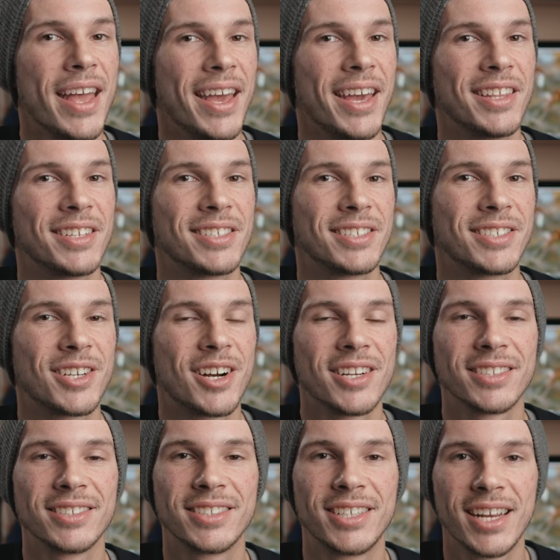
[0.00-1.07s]
Hey, this is
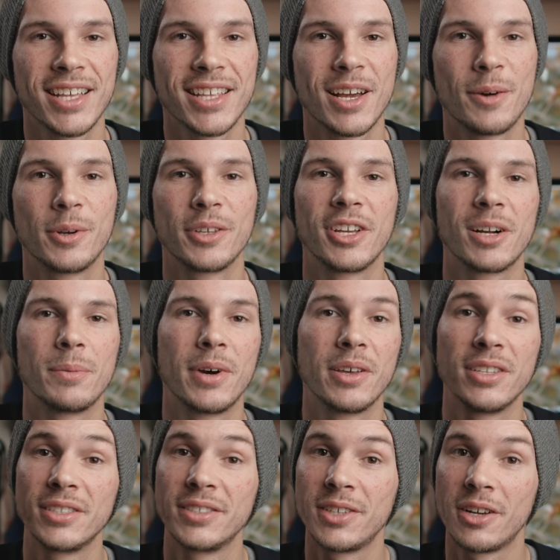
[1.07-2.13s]
Scott, and today I want to talk
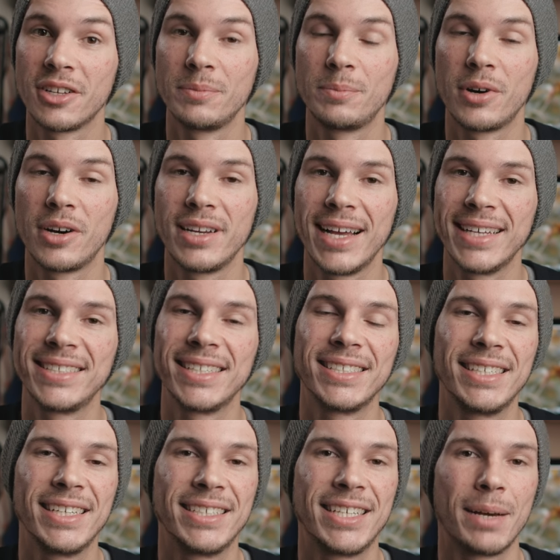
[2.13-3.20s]
about the SolidPod
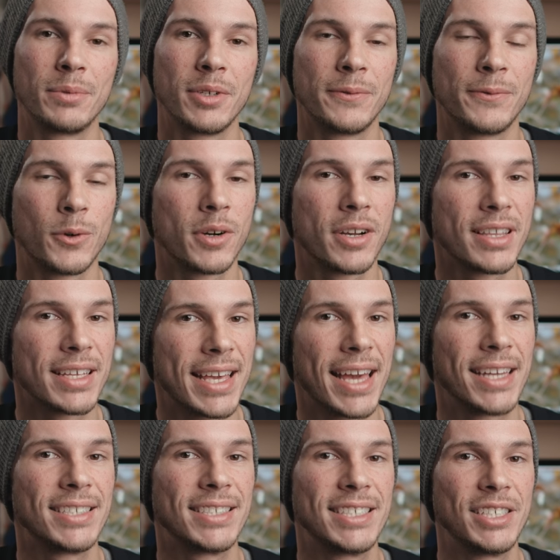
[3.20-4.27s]
SSD adapter for the Canon